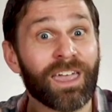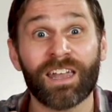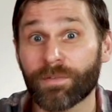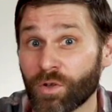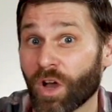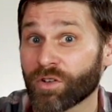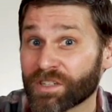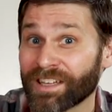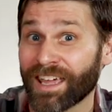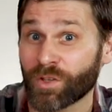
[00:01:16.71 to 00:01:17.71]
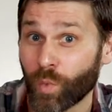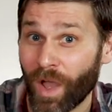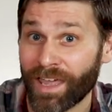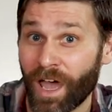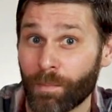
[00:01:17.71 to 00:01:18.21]
And if you understand
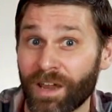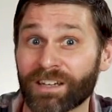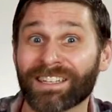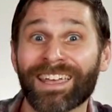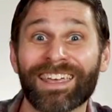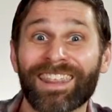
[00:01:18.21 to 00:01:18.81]
Dui Yao pairs,